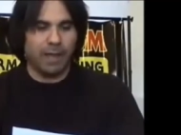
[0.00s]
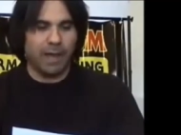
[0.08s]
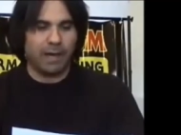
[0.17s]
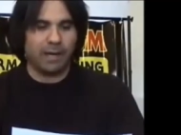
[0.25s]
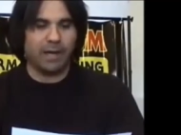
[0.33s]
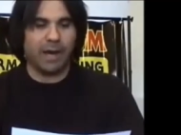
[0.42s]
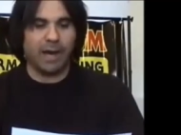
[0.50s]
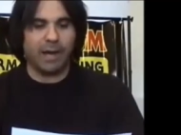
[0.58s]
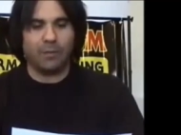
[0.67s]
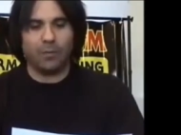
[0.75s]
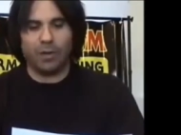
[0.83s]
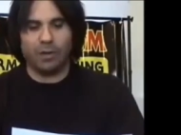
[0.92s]
Had a
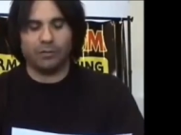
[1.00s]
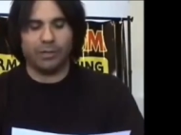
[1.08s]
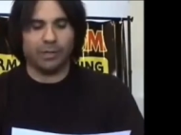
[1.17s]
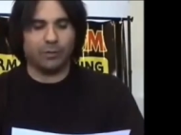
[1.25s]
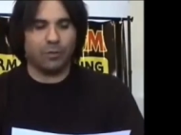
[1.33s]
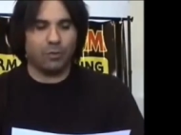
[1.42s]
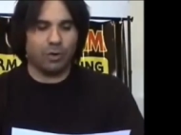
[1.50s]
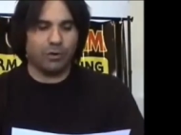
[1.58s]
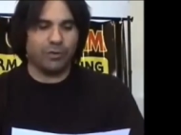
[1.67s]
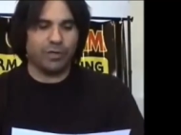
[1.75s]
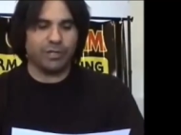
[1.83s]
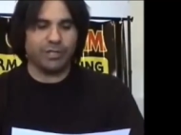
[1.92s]
guy weld a
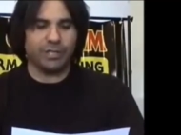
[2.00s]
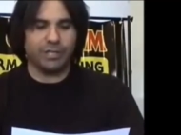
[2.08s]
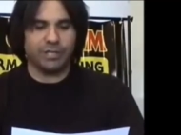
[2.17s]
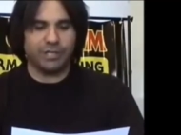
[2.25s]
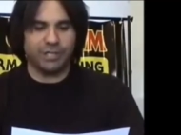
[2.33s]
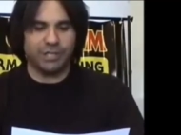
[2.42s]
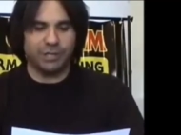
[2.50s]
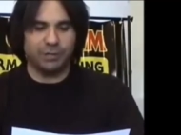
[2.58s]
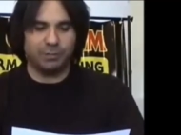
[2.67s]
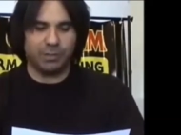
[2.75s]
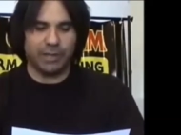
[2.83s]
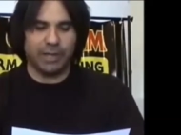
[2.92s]
1/4 inch steel